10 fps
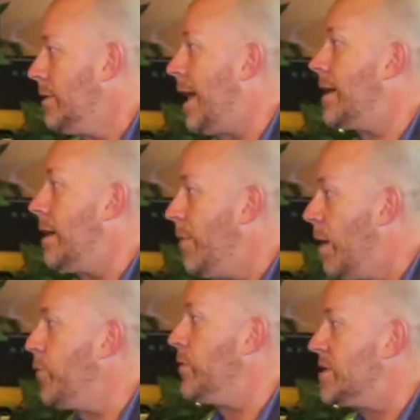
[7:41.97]
Yeah, come
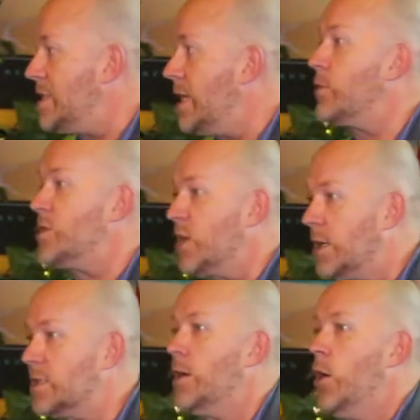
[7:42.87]
up with the secret
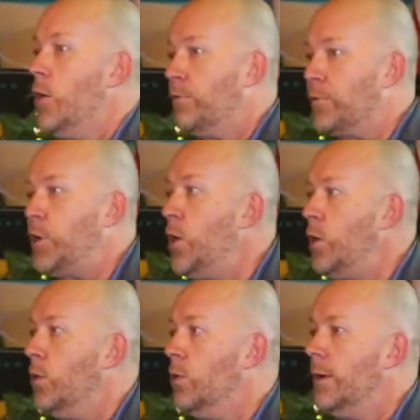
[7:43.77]
sauce for
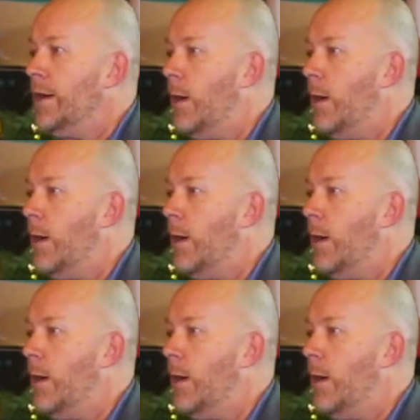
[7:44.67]
you.